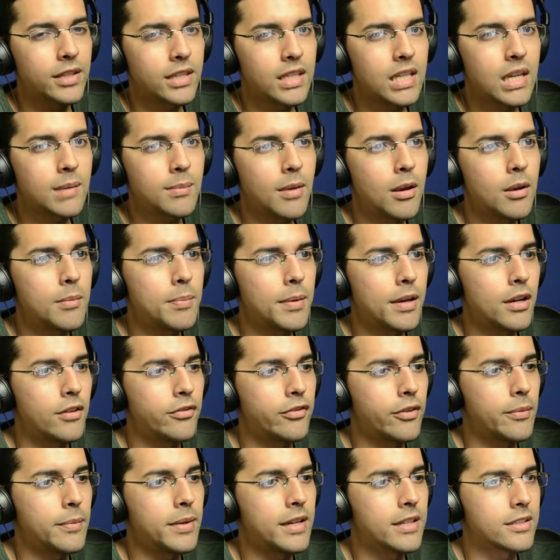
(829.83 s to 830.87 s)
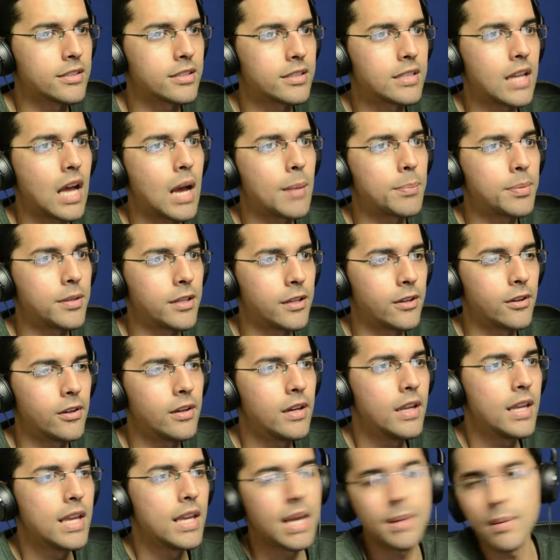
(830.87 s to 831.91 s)
think it might be better for me to stop here
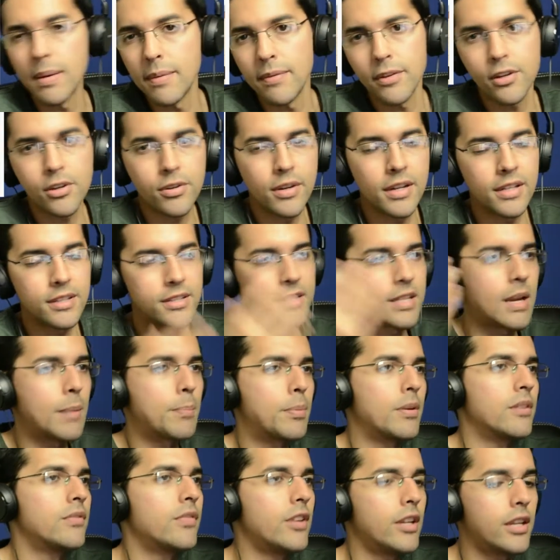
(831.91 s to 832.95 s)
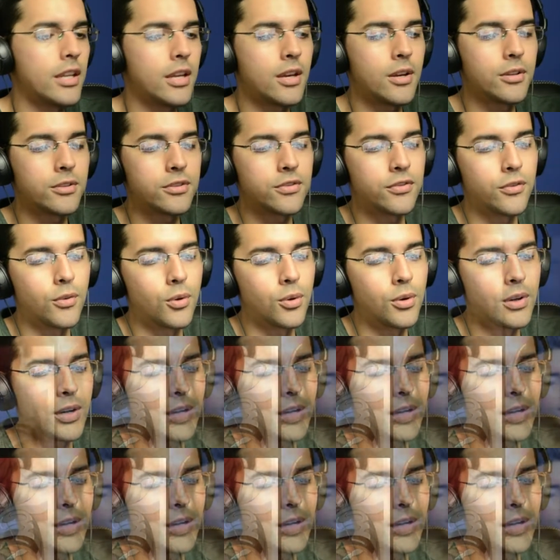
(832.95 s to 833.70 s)
and maybe create separate videos for,